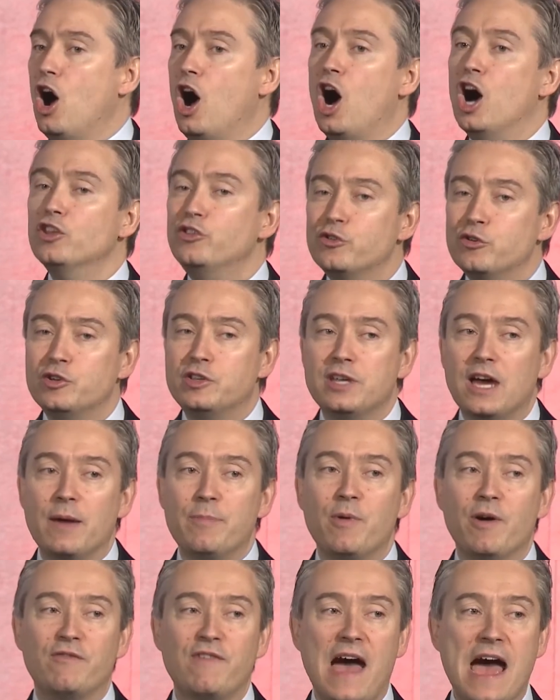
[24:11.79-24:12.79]
other
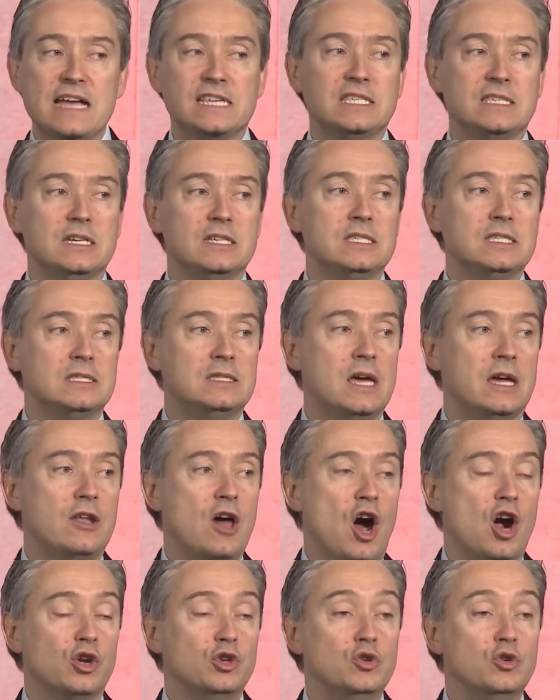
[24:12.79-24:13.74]
type of assets that are